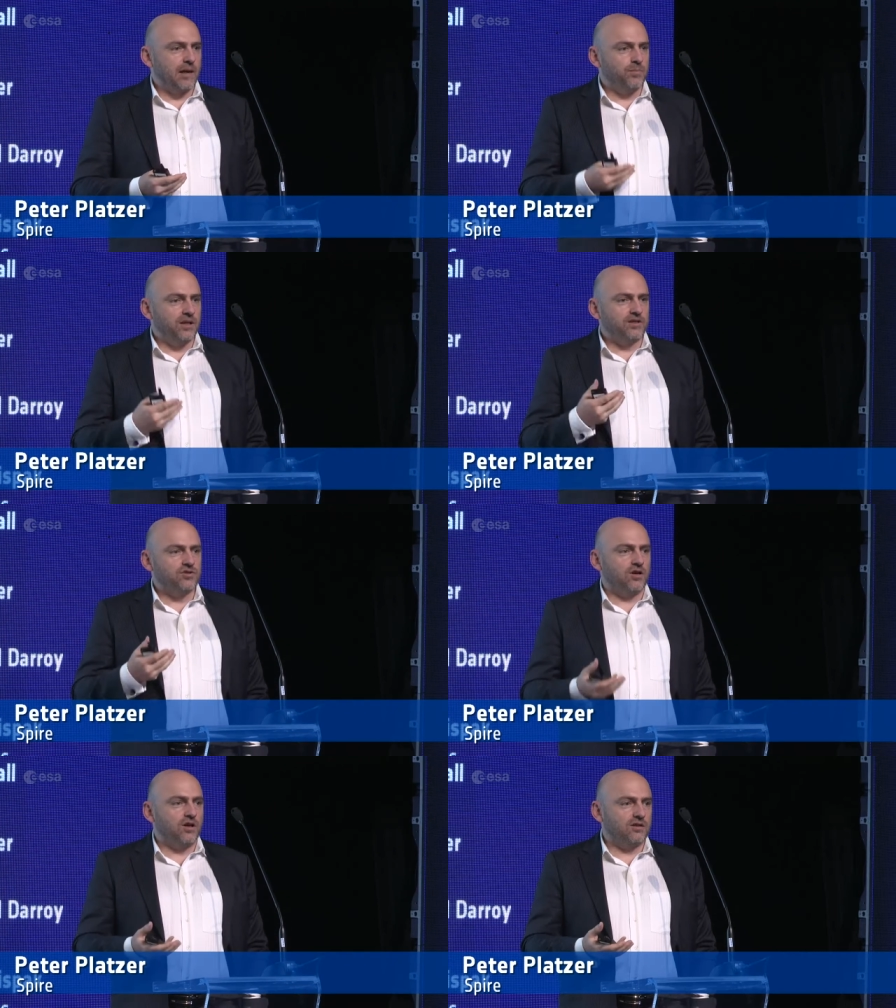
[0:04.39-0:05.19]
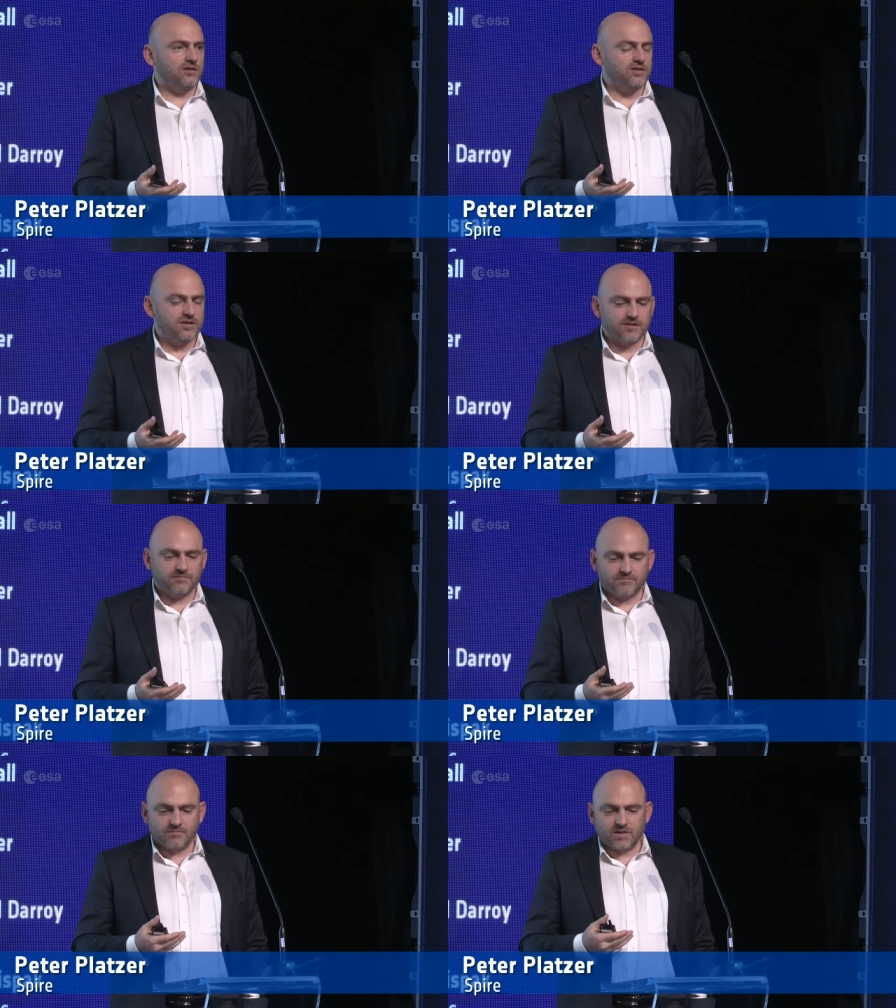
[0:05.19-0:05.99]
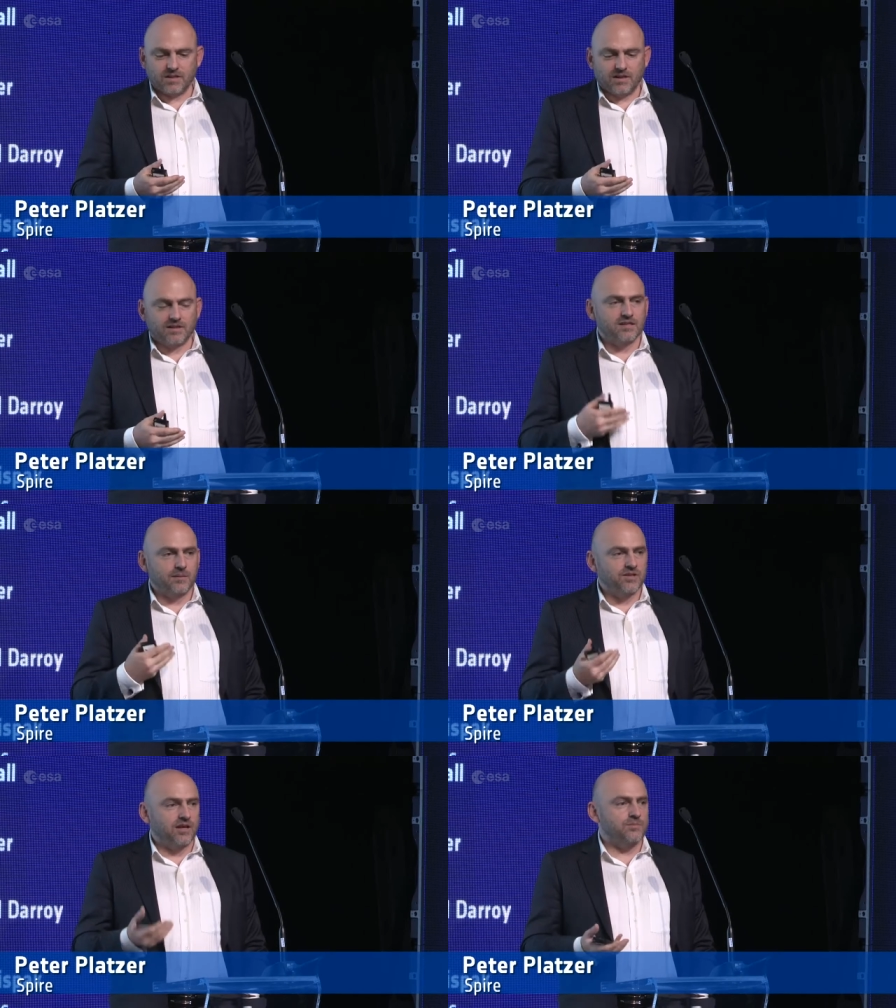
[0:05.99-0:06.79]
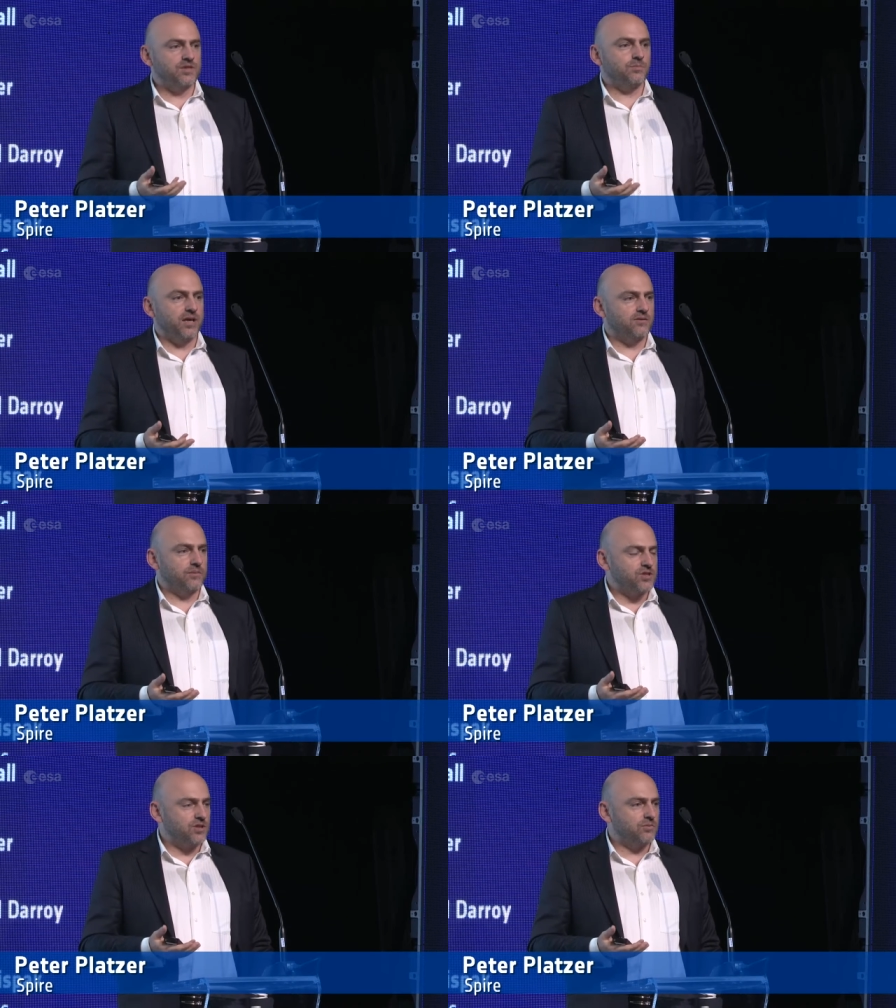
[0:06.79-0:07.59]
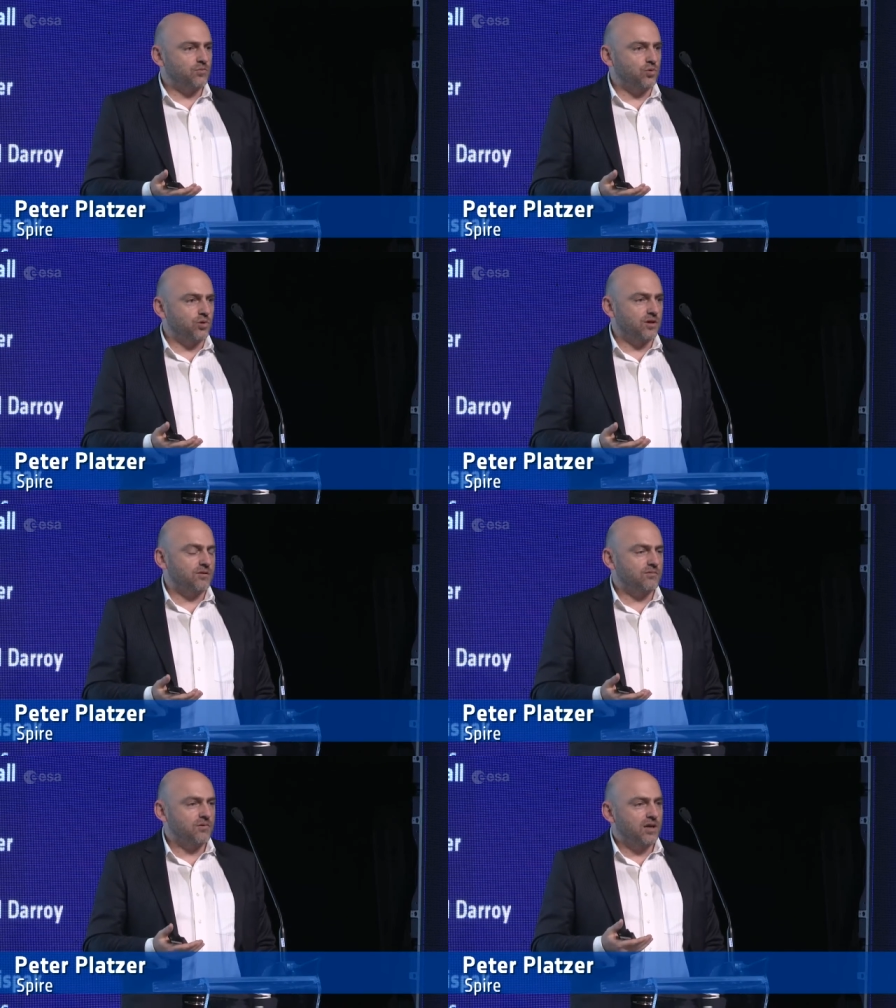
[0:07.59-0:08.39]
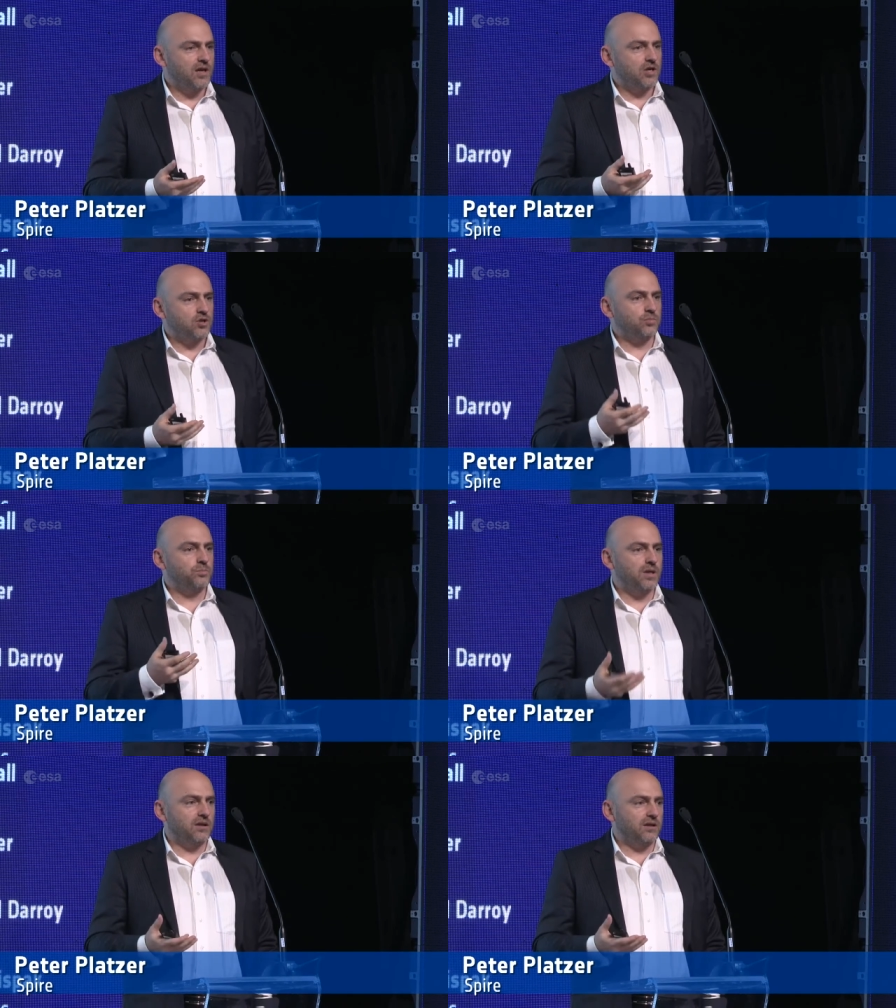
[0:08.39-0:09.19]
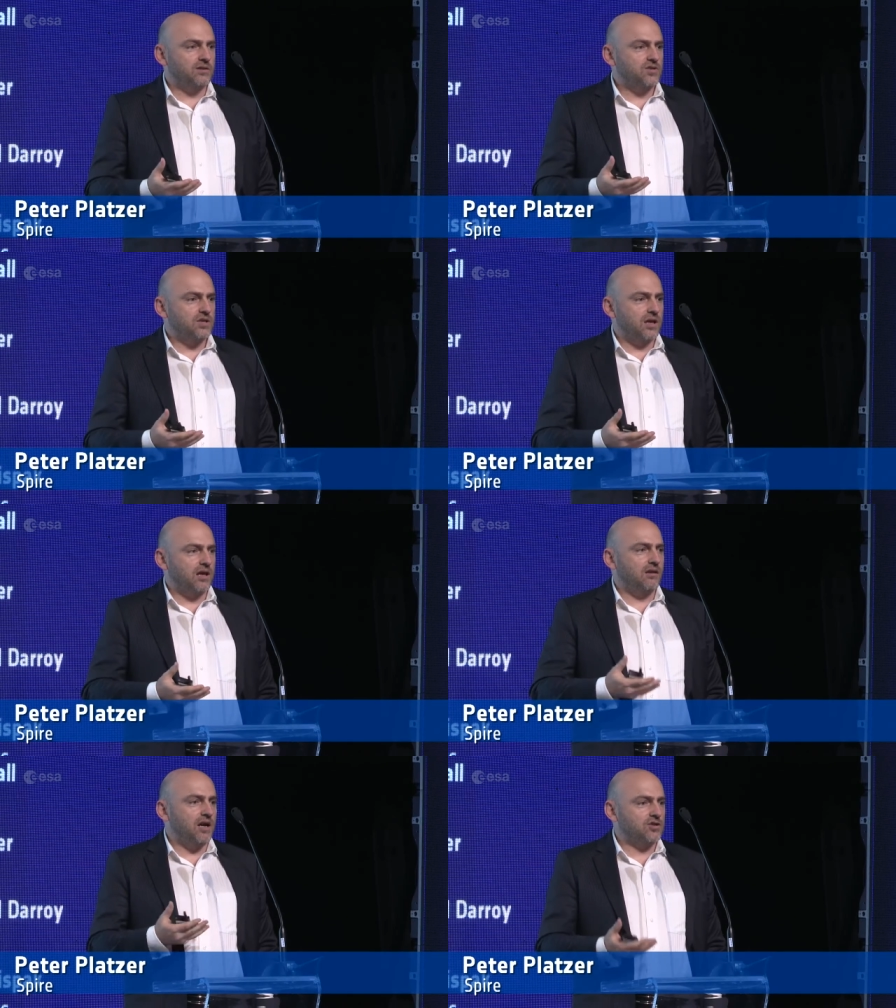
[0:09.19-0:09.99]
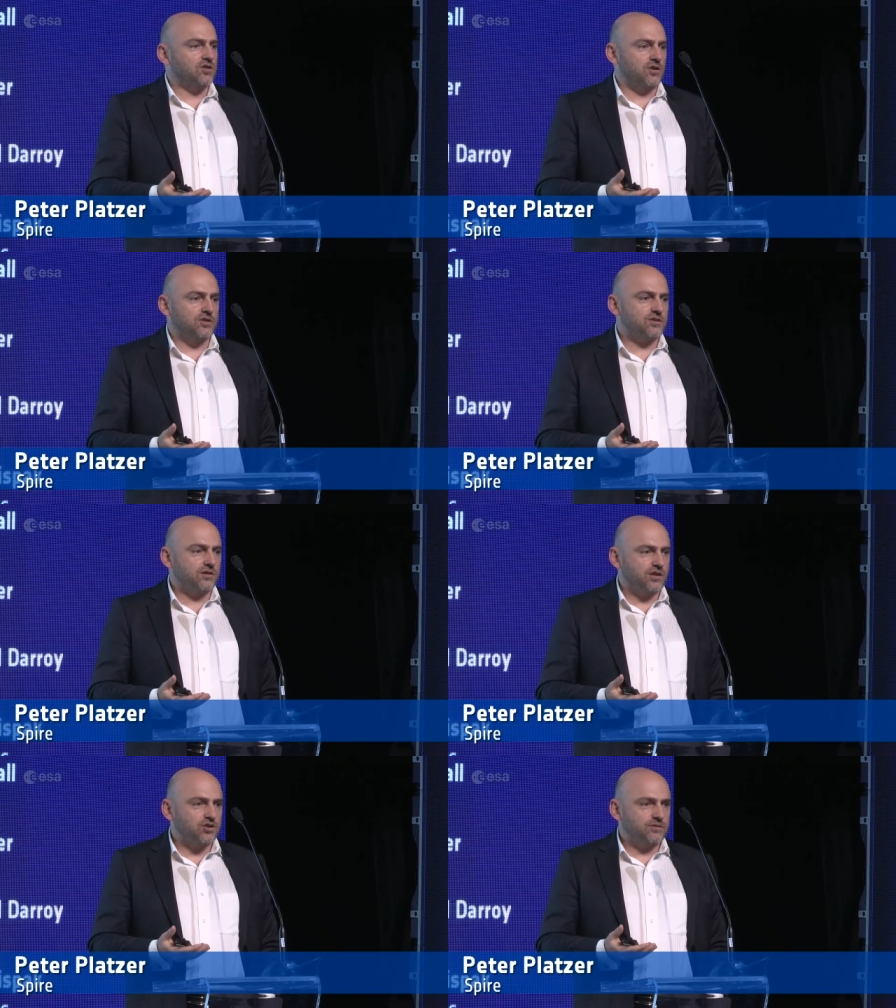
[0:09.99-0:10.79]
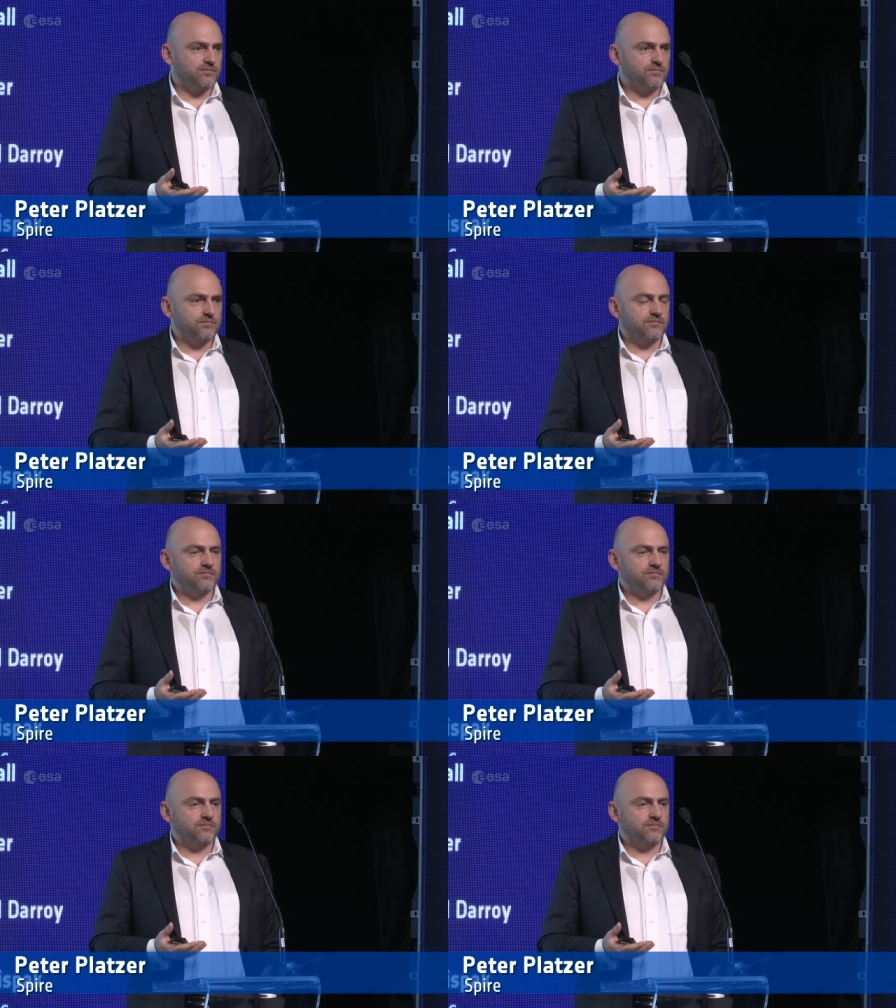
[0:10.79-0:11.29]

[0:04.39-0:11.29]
a billion dollars, and sometimes a bankruptcy or more to build a large constellation.